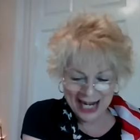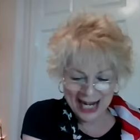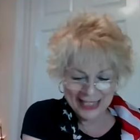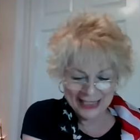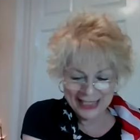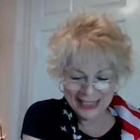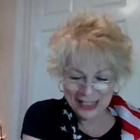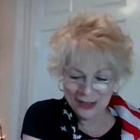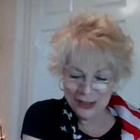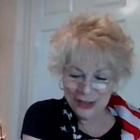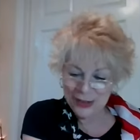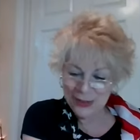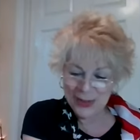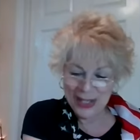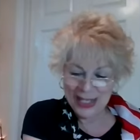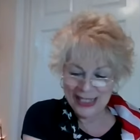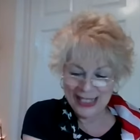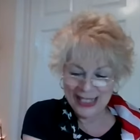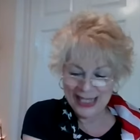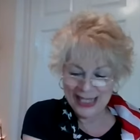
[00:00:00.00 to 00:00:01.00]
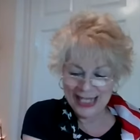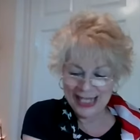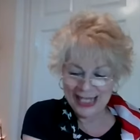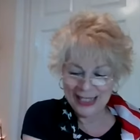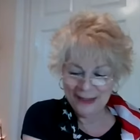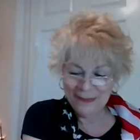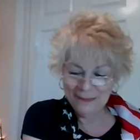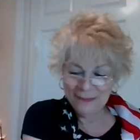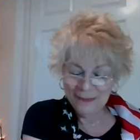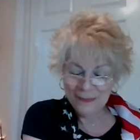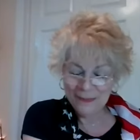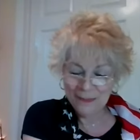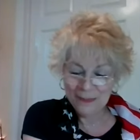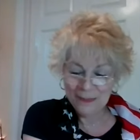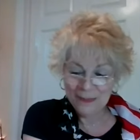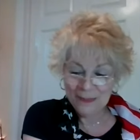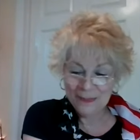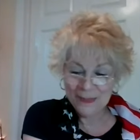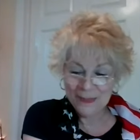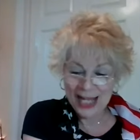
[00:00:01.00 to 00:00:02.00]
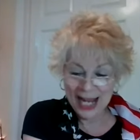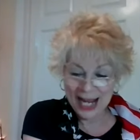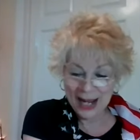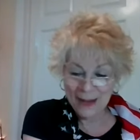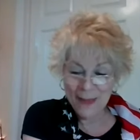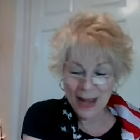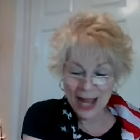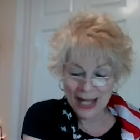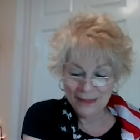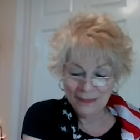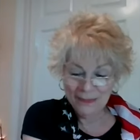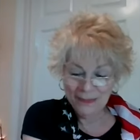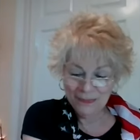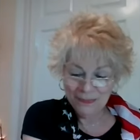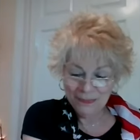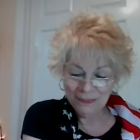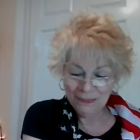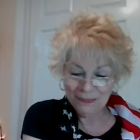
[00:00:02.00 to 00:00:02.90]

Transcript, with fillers: God could do anything. Amen.